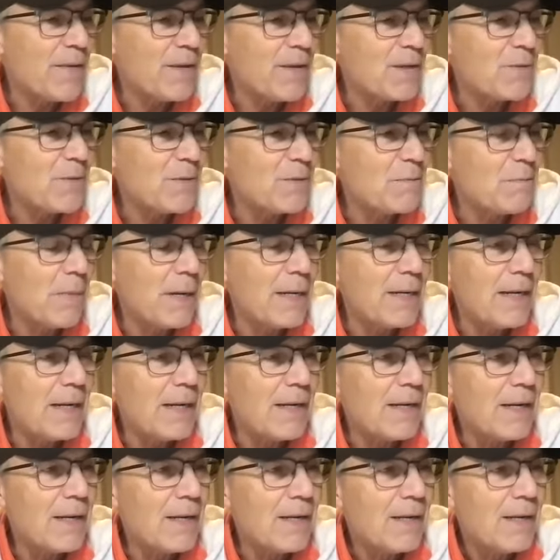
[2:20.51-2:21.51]
This was
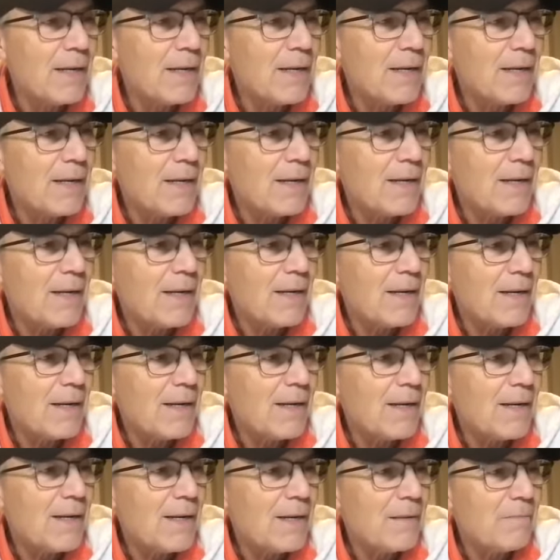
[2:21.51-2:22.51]
Monday,
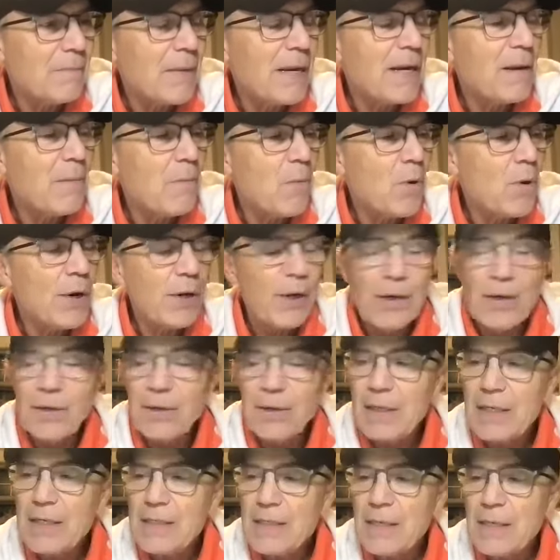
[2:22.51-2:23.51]
uh, Monday morning
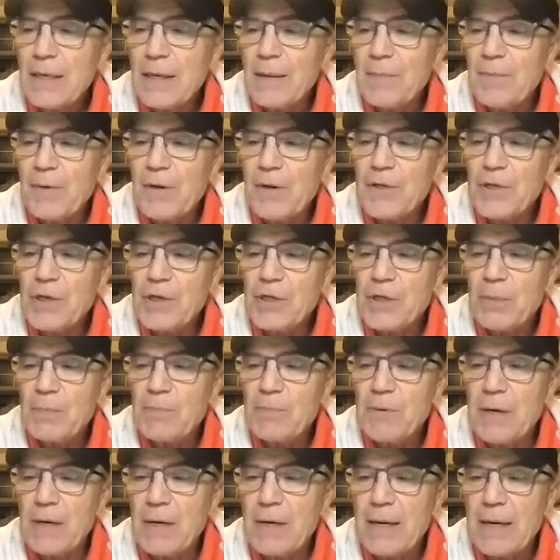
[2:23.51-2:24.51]
early. He said, "I appreciate your
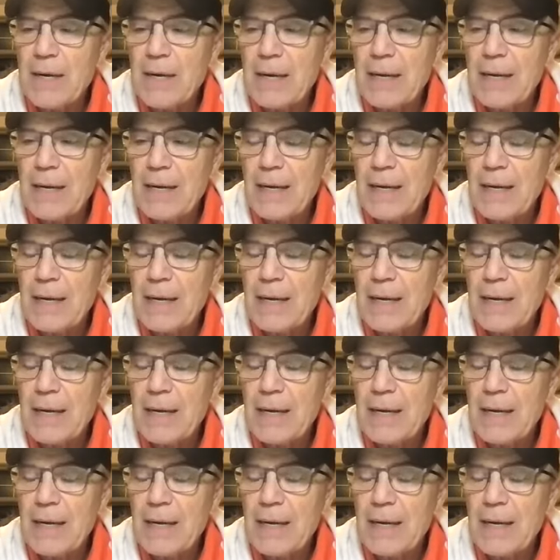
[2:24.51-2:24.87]
prayer today.